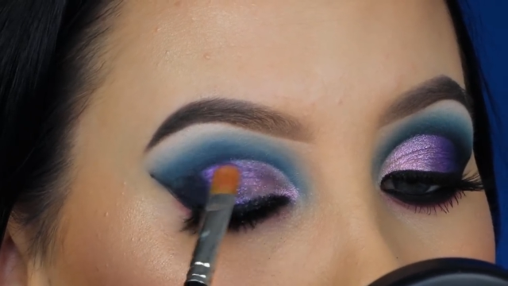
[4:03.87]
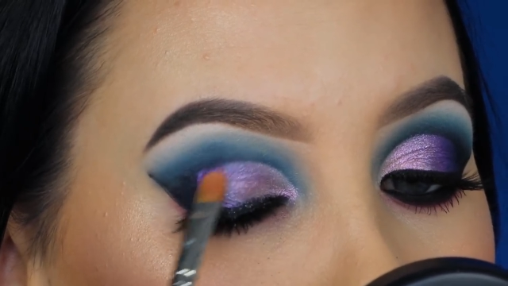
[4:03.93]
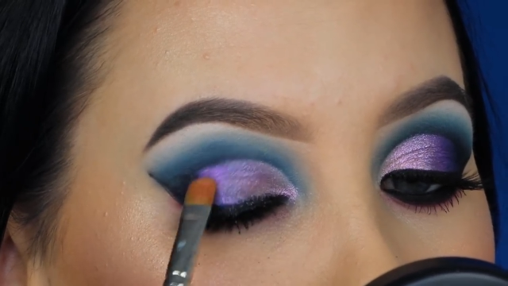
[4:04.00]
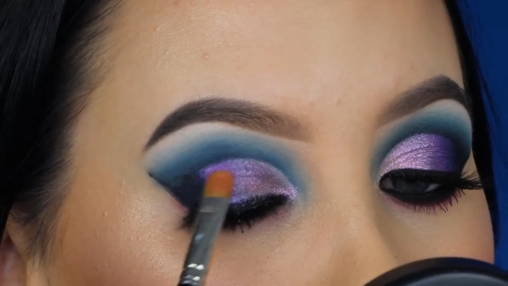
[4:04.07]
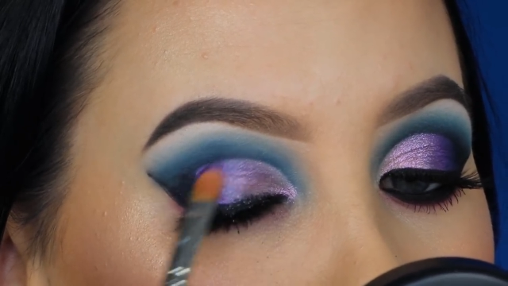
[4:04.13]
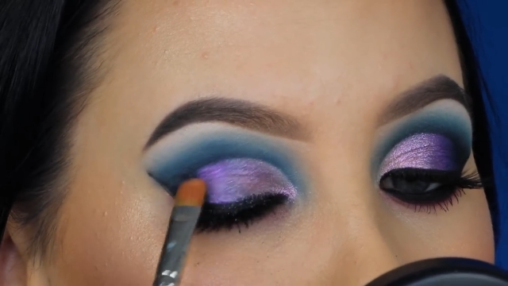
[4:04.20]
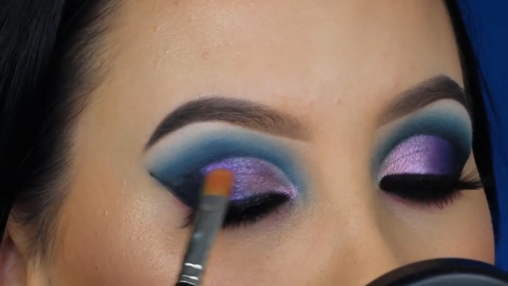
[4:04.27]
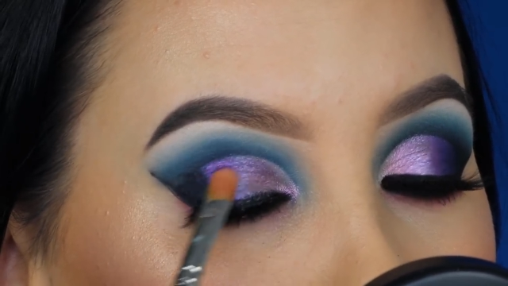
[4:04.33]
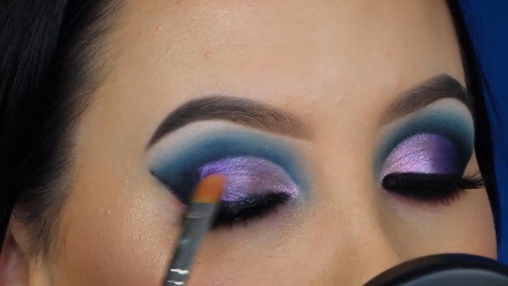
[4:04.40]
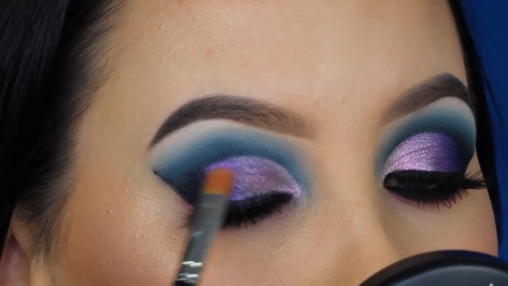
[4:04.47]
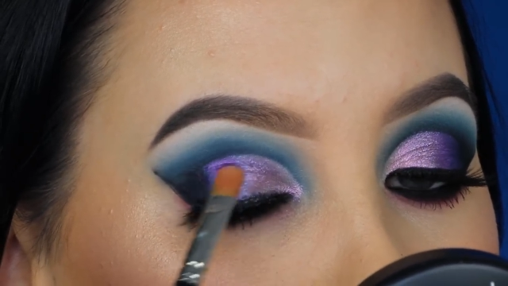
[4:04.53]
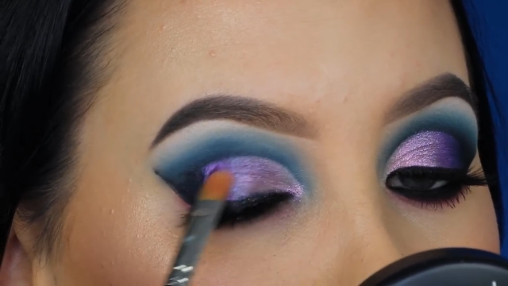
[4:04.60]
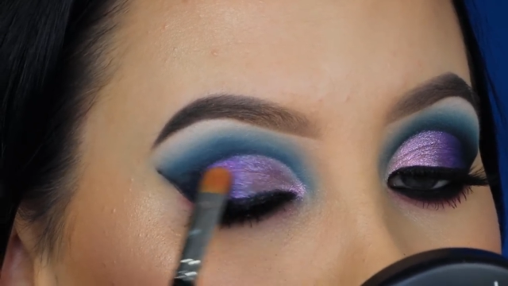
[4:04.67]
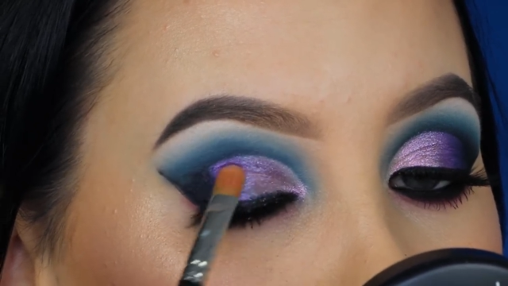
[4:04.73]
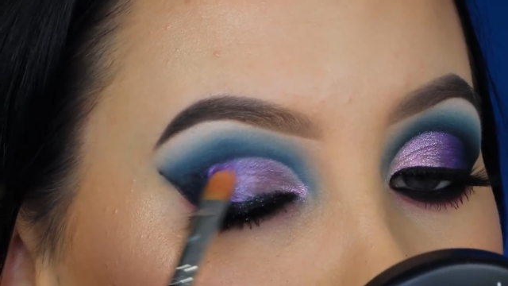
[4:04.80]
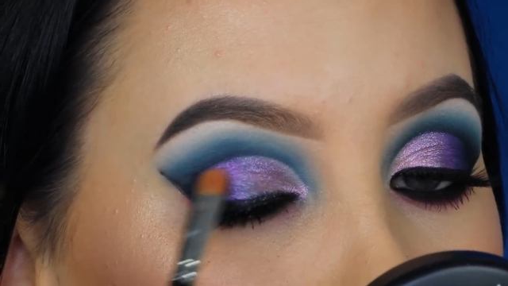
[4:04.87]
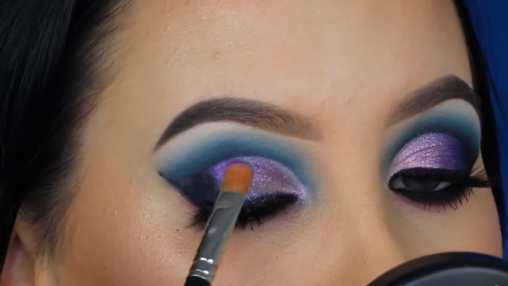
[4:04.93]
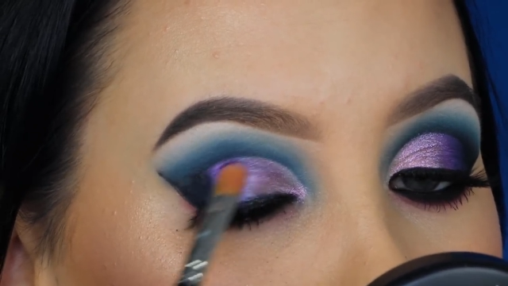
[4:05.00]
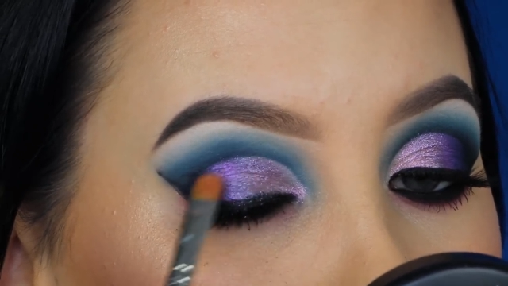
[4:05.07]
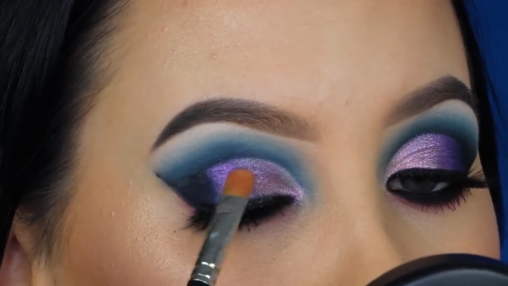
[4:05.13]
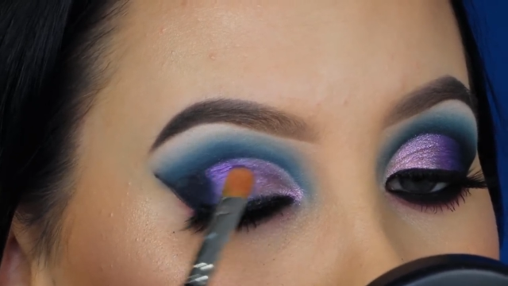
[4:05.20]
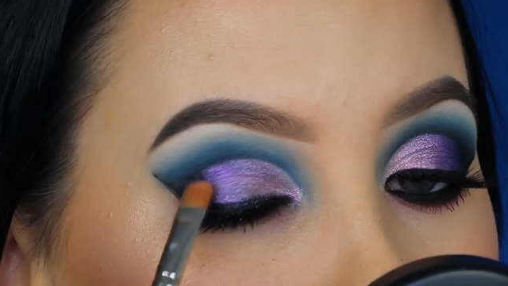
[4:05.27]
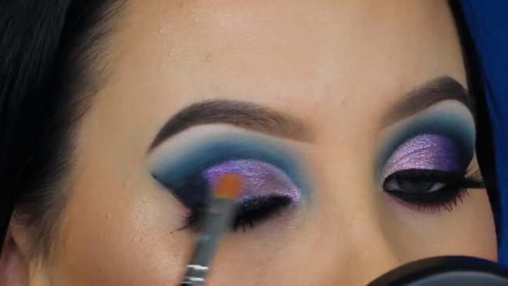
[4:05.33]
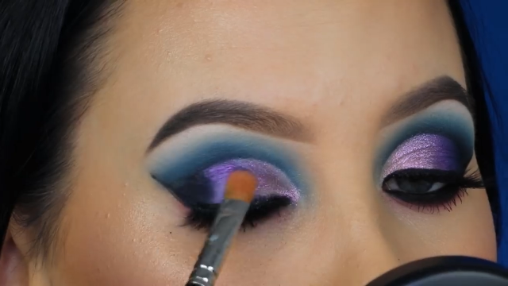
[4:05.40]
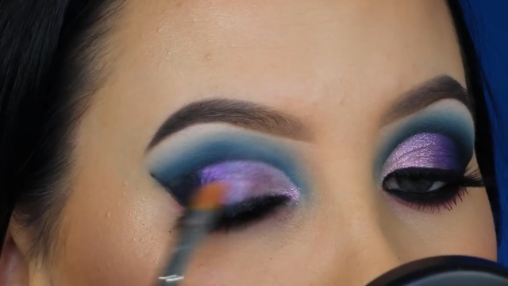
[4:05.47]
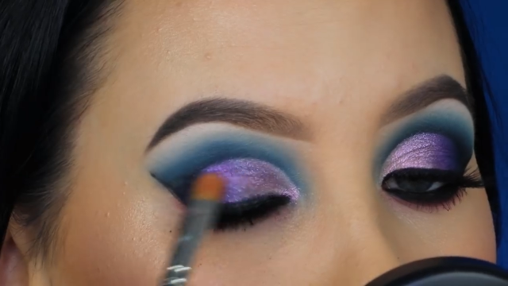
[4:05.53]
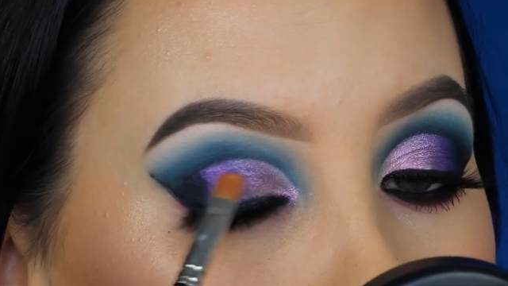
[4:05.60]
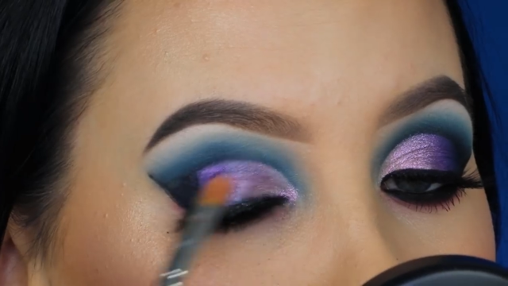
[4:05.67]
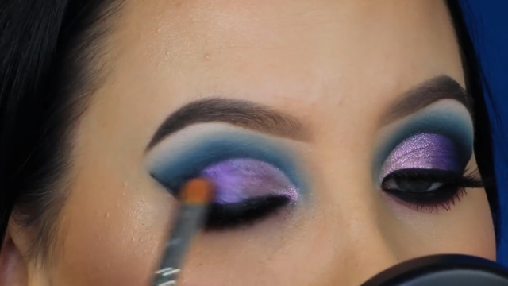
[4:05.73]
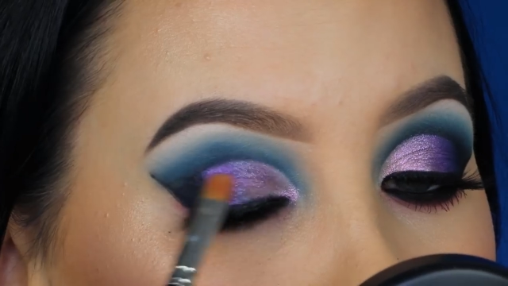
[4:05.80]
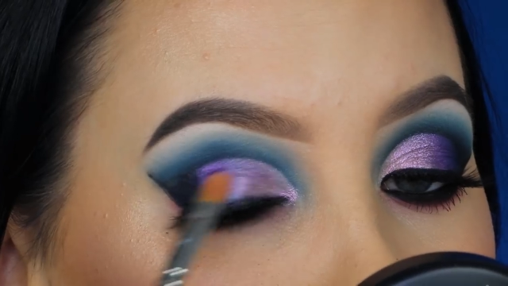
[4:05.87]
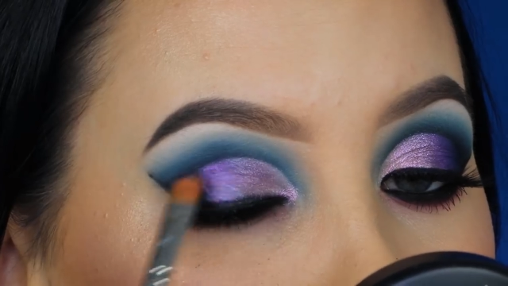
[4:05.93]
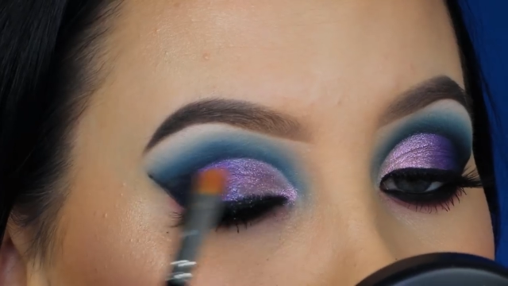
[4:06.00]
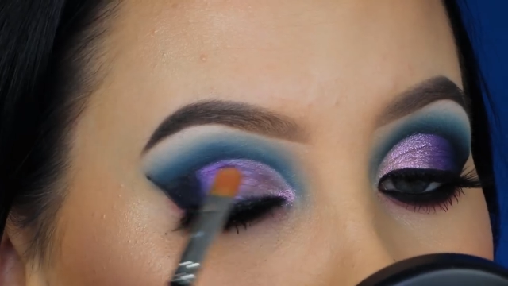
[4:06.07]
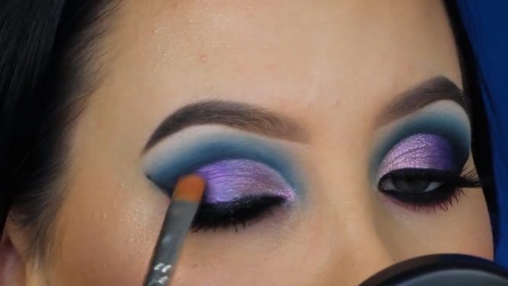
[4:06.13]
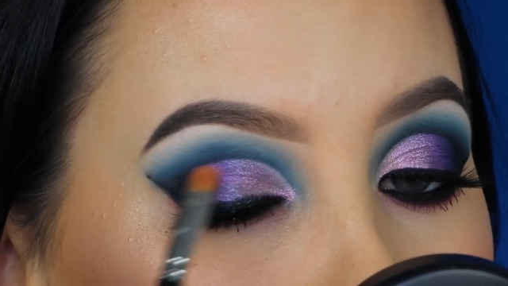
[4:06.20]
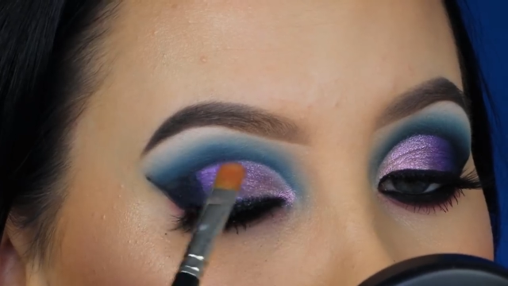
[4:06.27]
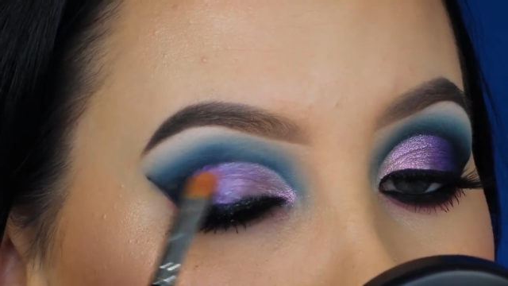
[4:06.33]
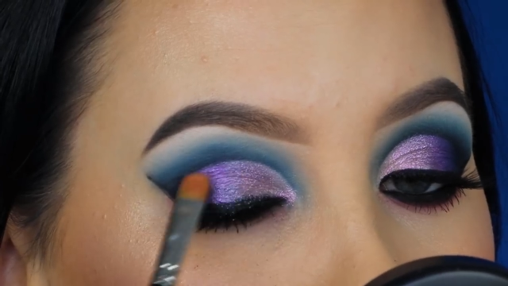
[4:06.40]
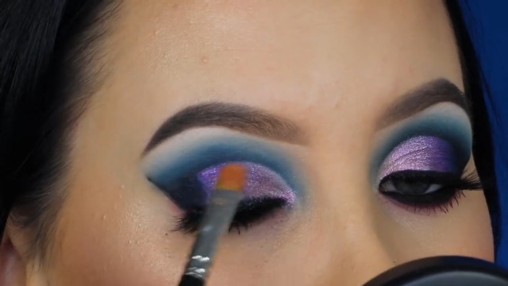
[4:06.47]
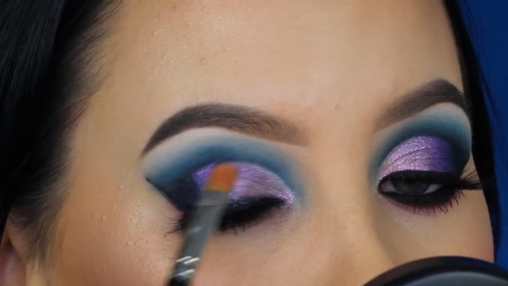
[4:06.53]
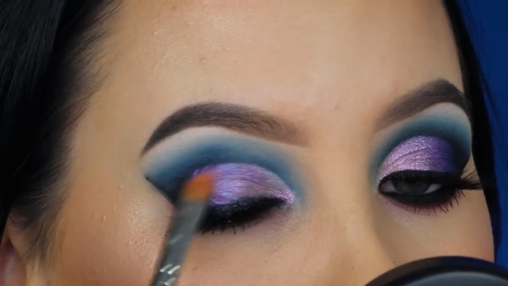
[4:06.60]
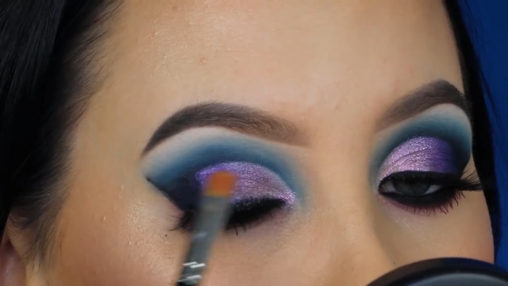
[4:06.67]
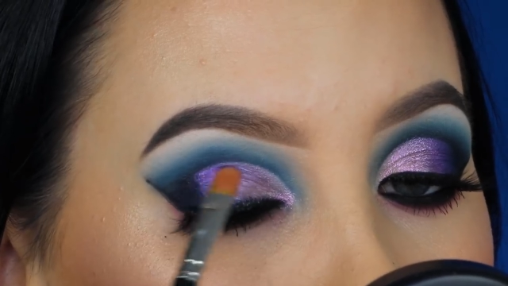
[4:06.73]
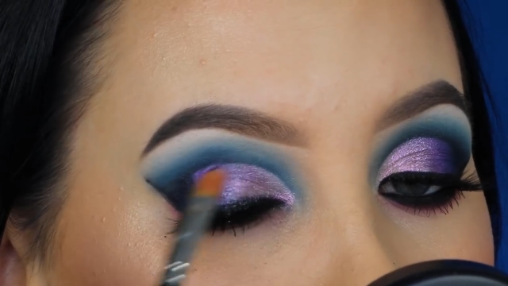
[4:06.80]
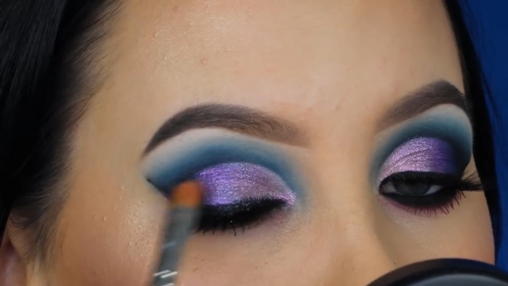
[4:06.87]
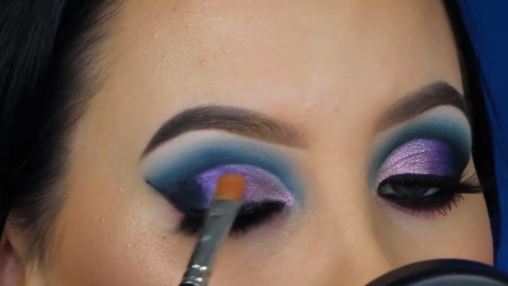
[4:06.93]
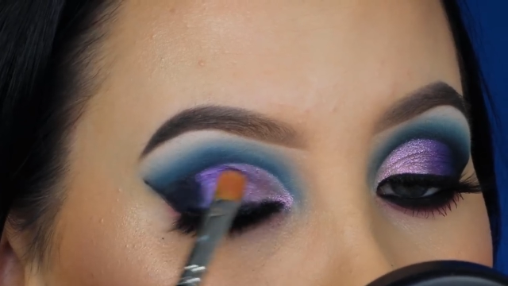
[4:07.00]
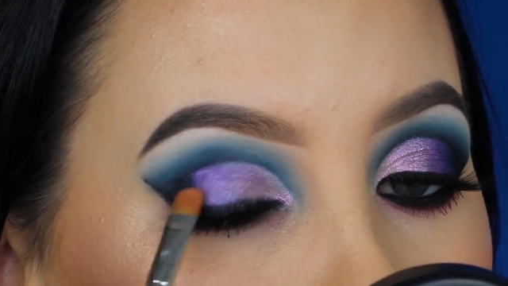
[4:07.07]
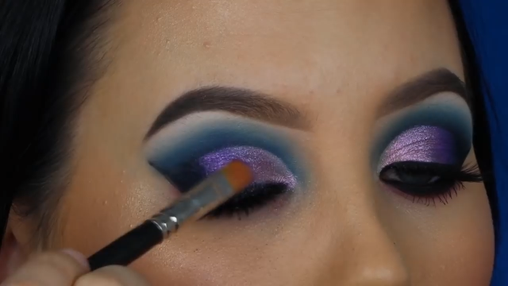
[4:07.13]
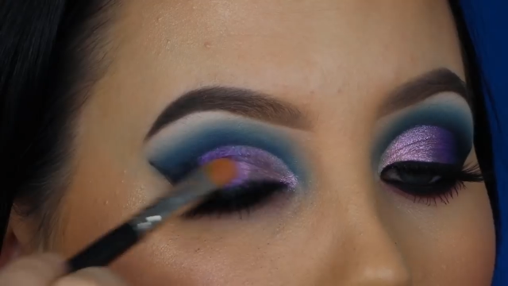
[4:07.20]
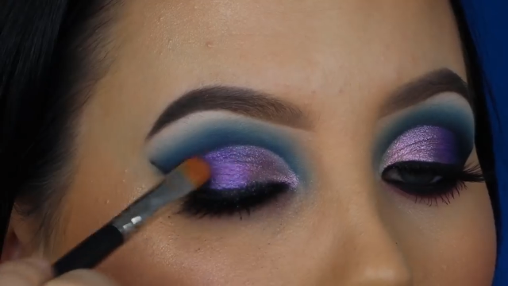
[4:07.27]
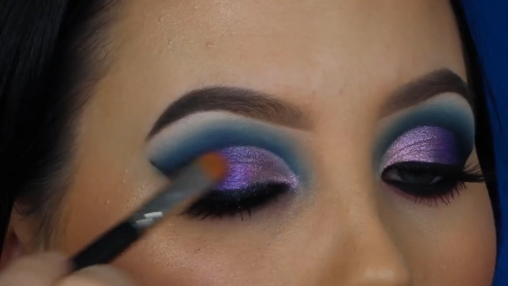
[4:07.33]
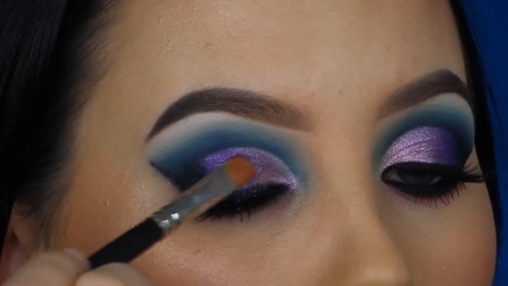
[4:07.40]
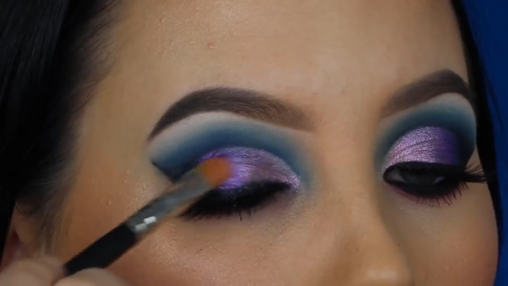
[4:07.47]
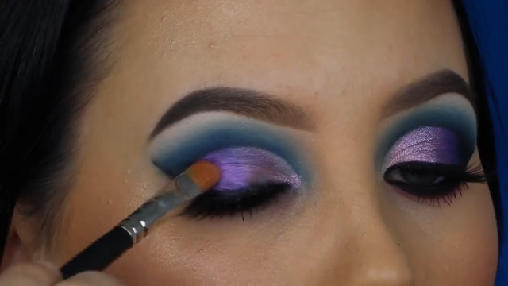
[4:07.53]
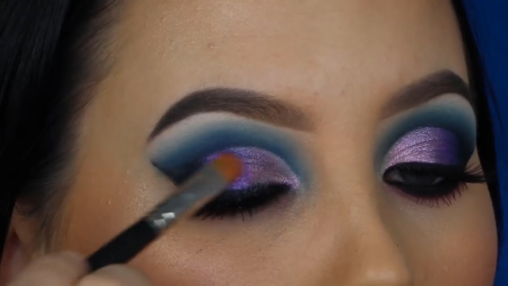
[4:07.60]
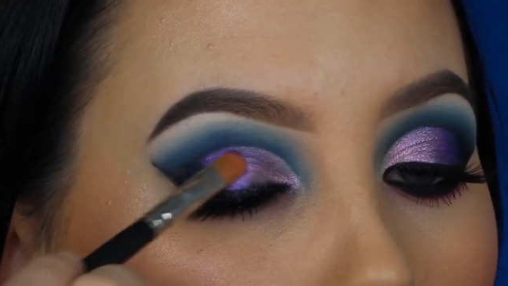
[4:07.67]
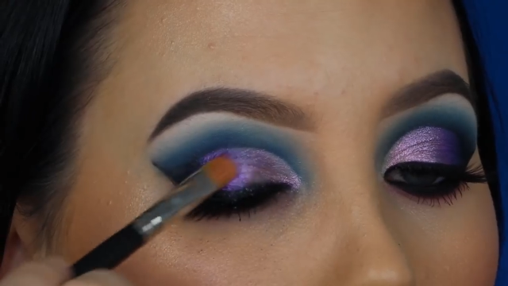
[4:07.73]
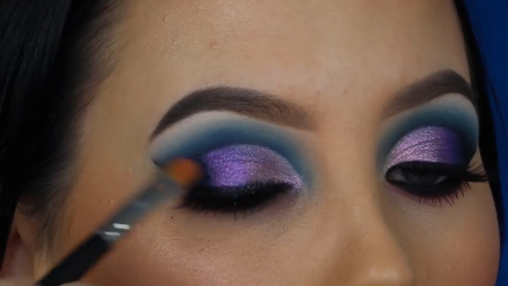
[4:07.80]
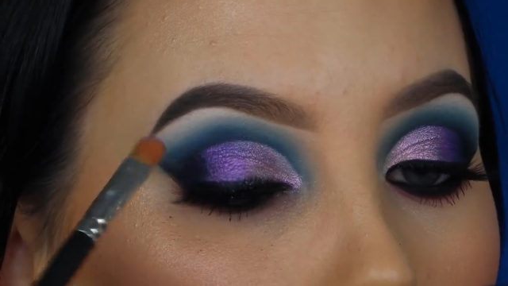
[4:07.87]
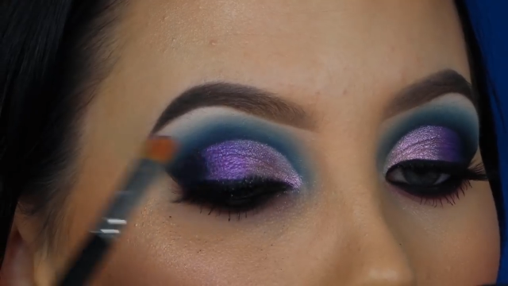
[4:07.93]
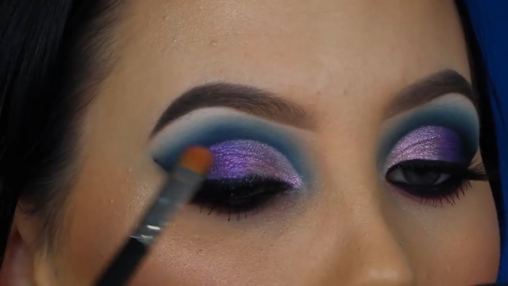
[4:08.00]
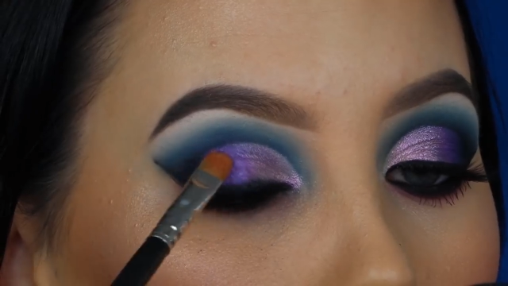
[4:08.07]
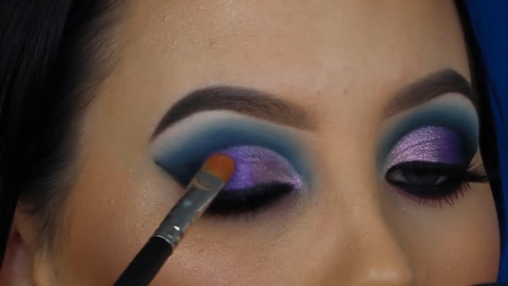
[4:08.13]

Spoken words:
Nobody's mouth can be seen.